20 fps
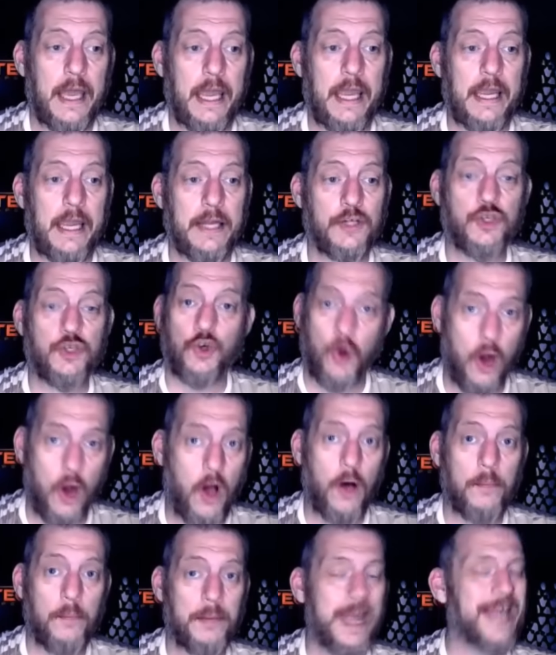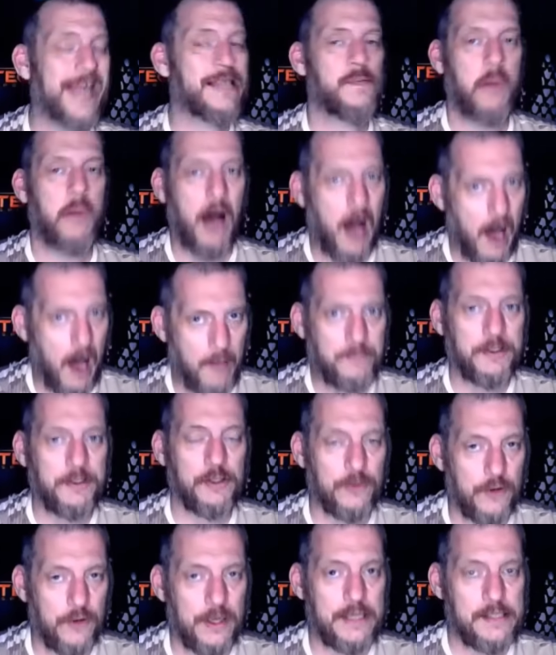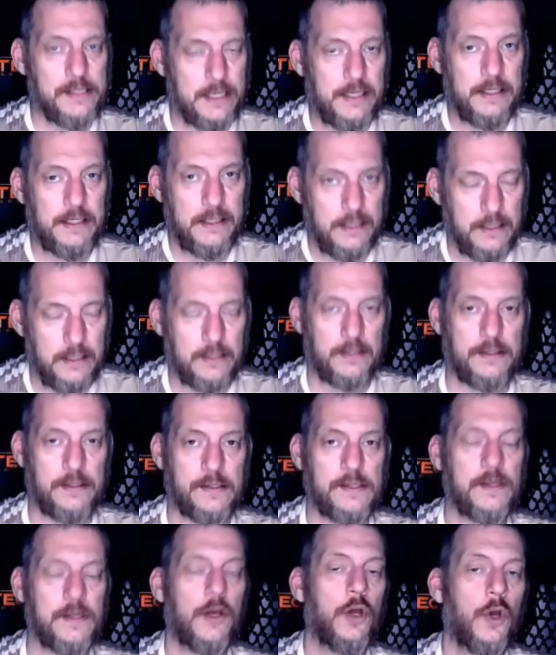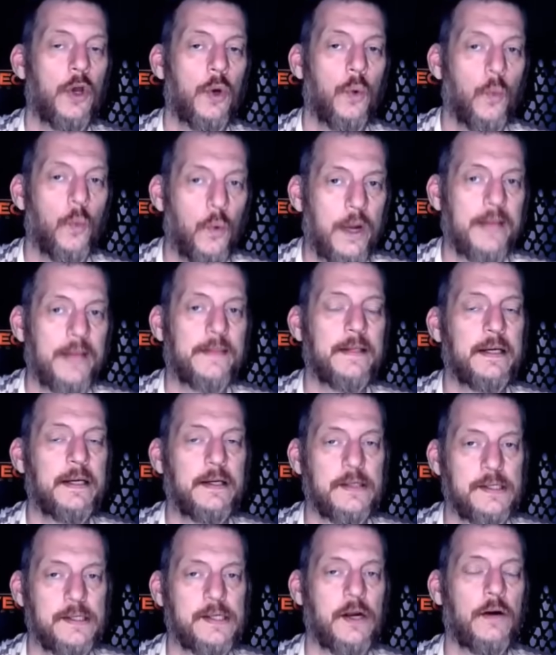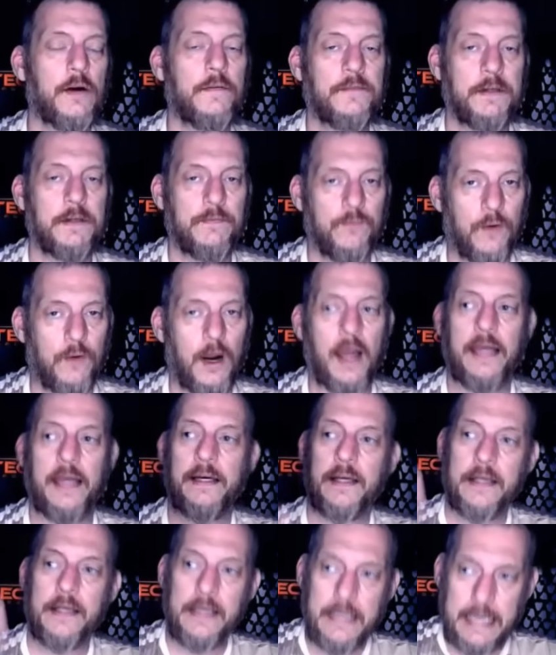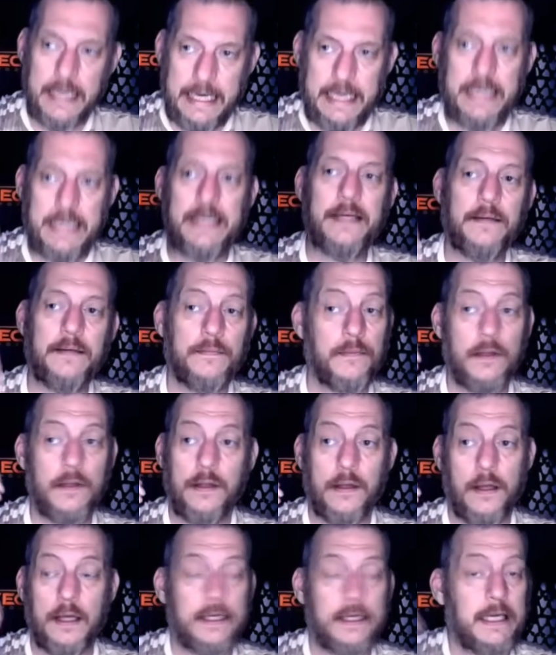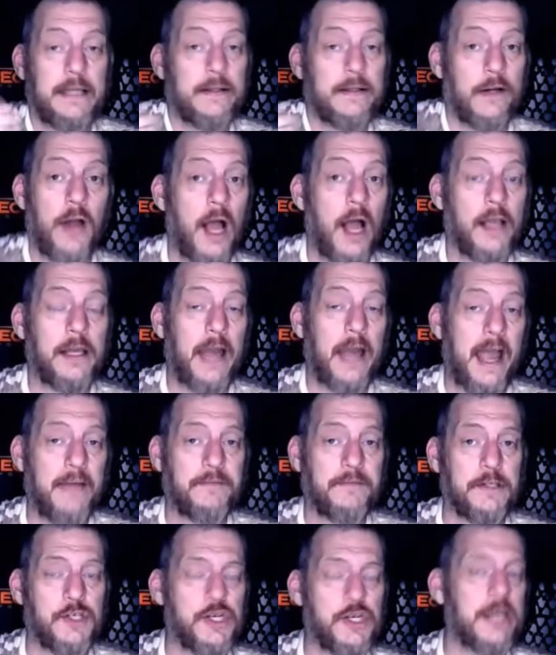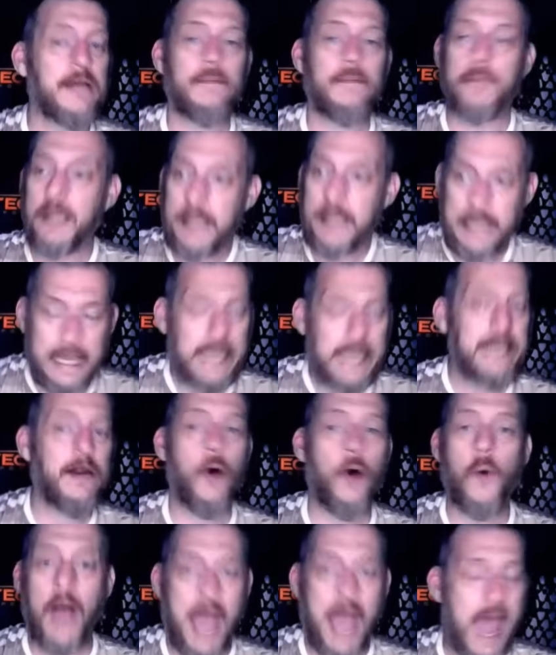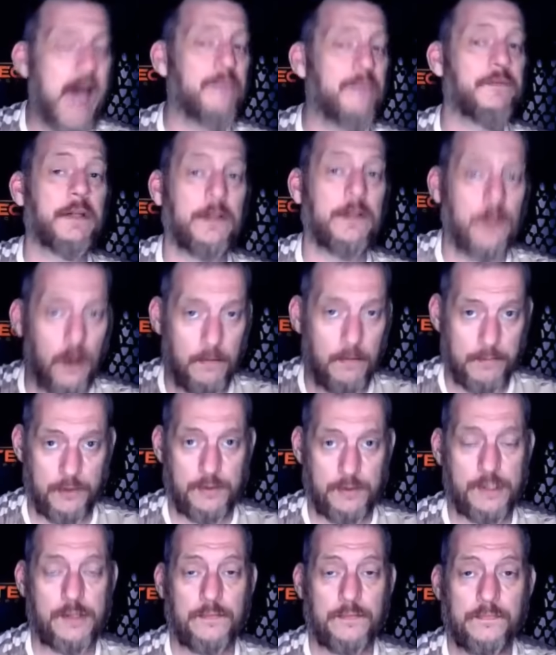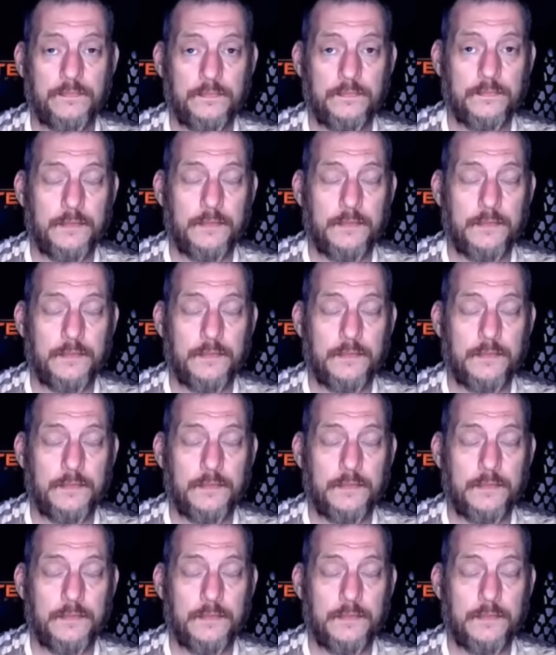And Trump, as popular as he is with the conservative right, they're not going to have to cheat him. He don't have the numbers.